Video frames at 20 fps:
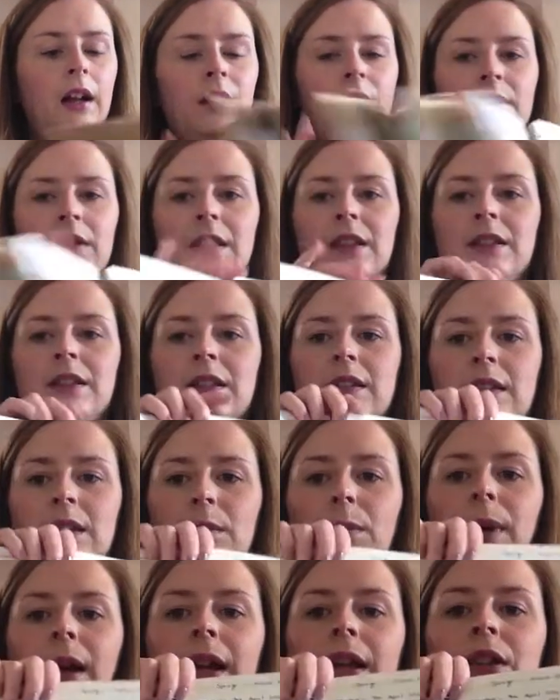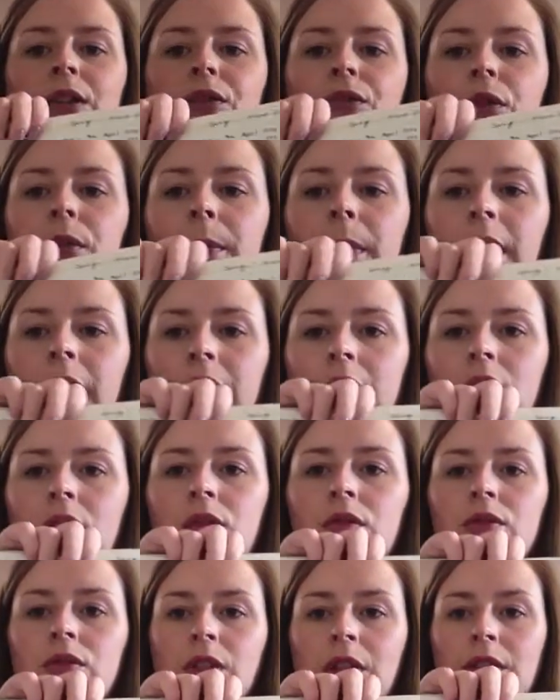This is the page for my
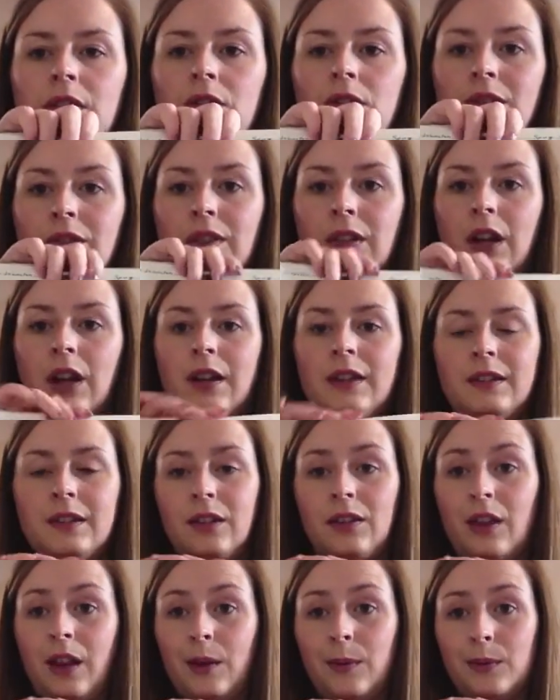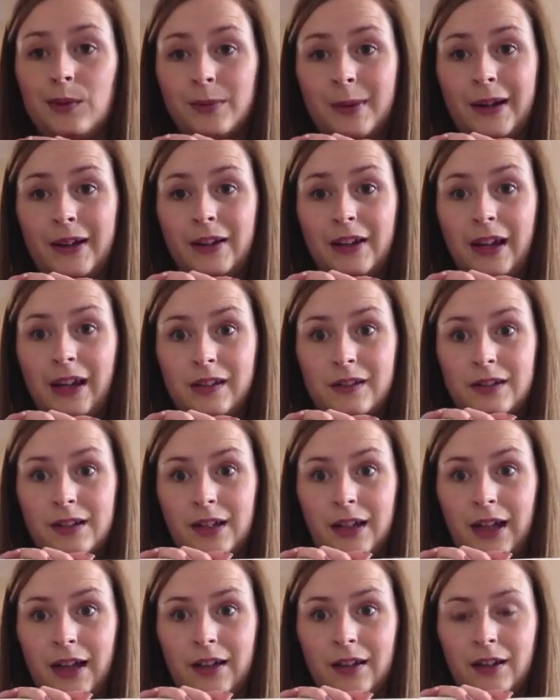Audrey and Unst cardigan that I was wearing
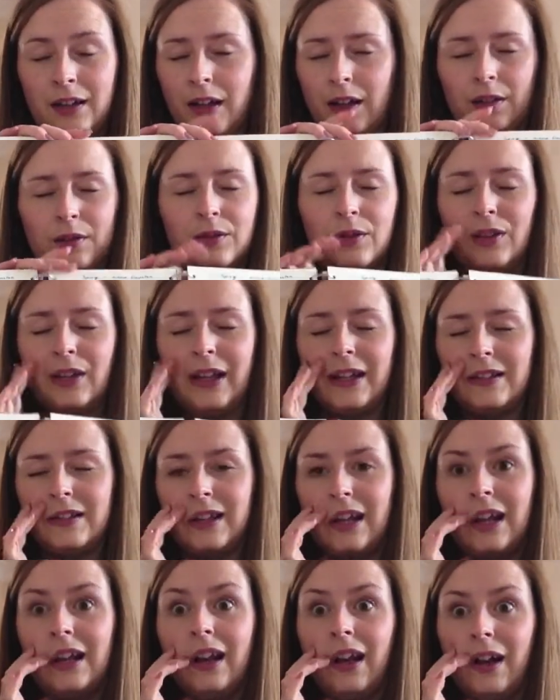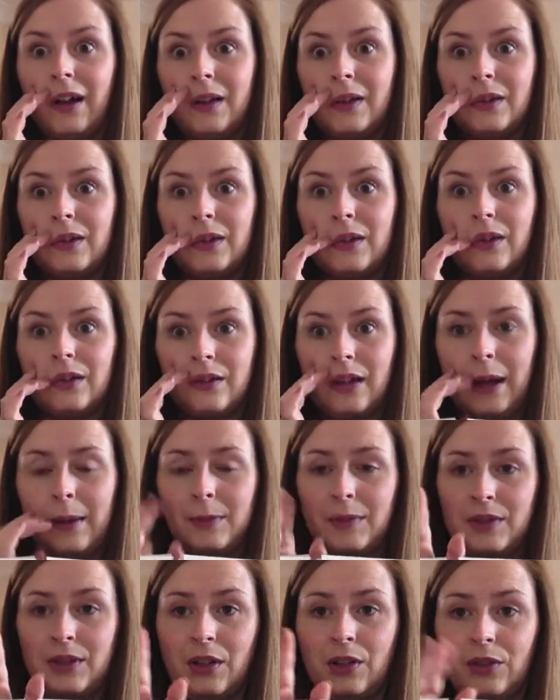yesterday, last
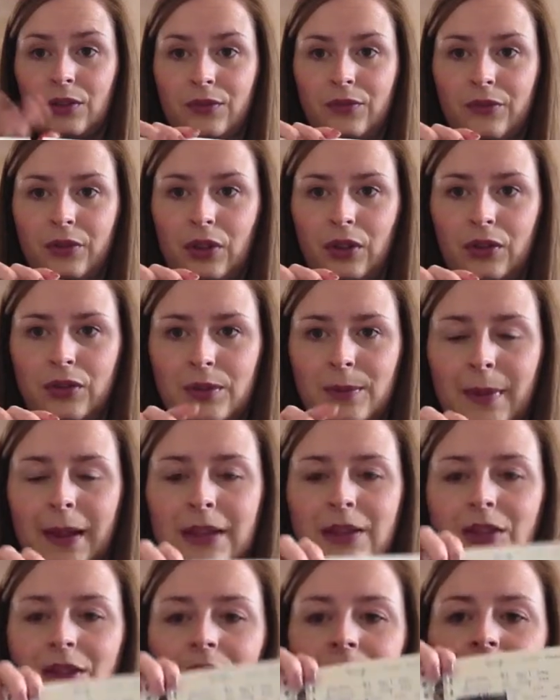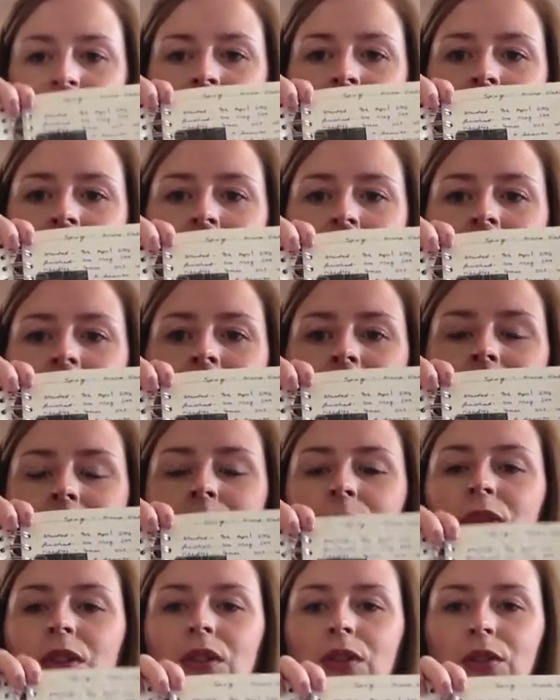episode, and forgot to mention. It
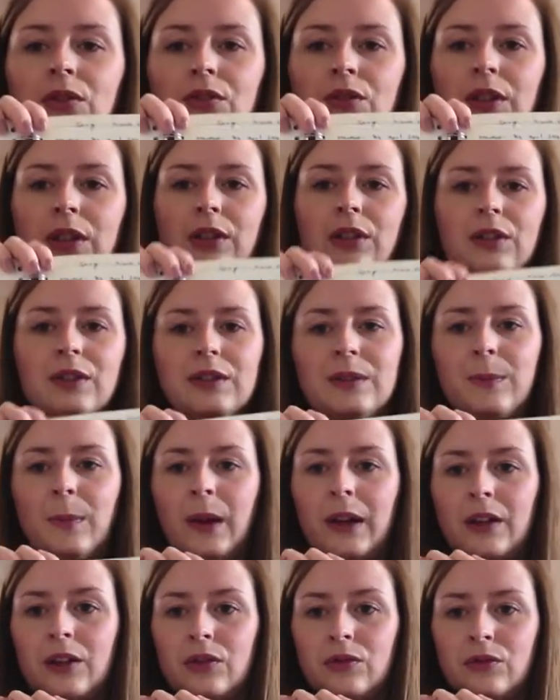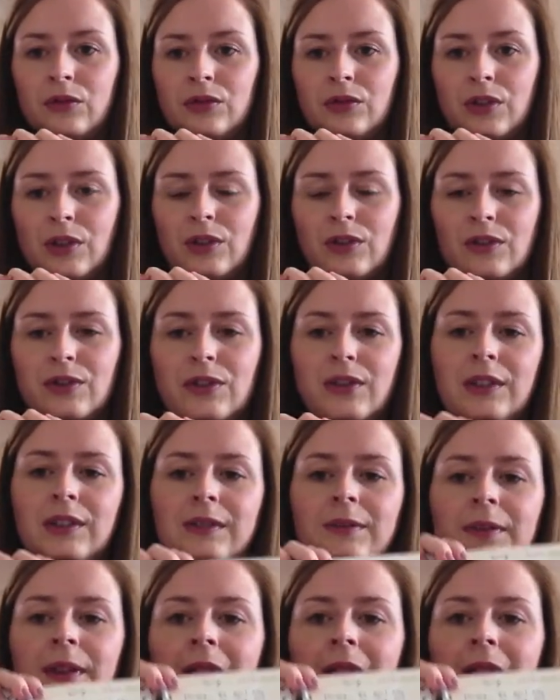was the Audrey and Unst by Gudrun Johnston,